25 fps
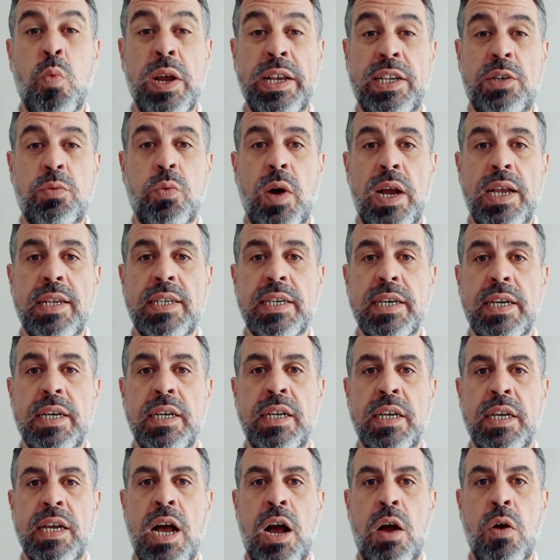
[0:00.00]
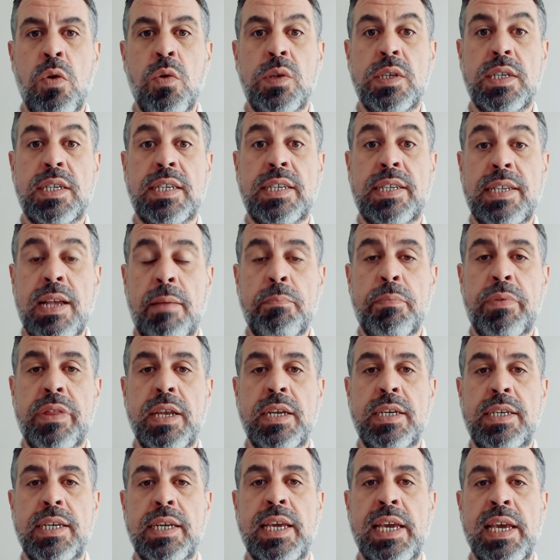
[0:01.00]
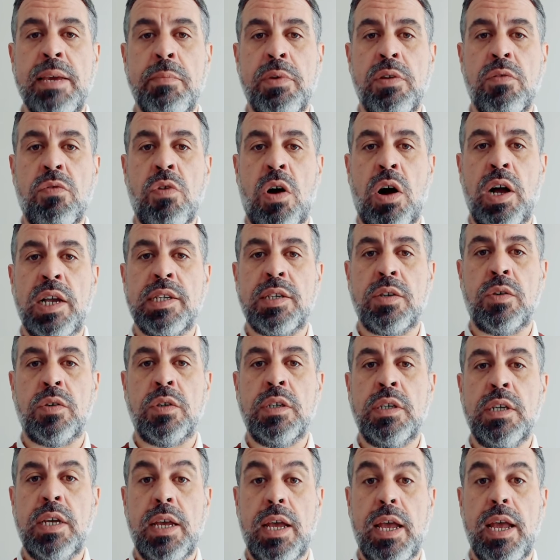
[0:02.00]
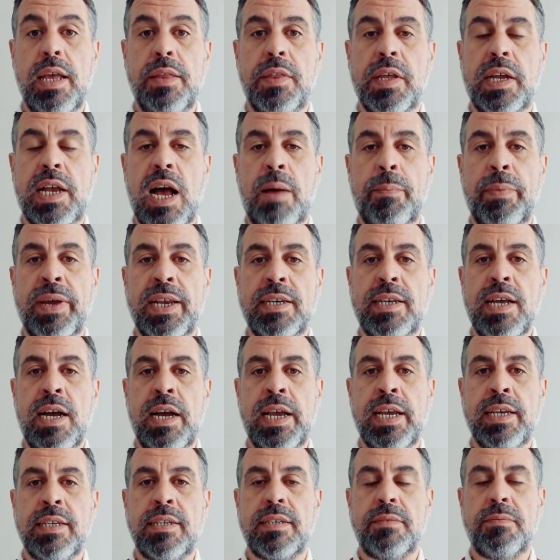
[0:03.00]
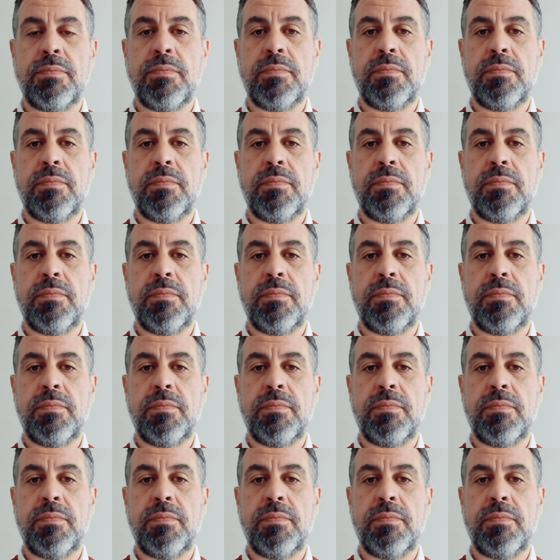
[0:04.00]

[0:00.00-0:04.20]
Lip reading: which way is it going to go? Something to keep your eyes on in the coming days.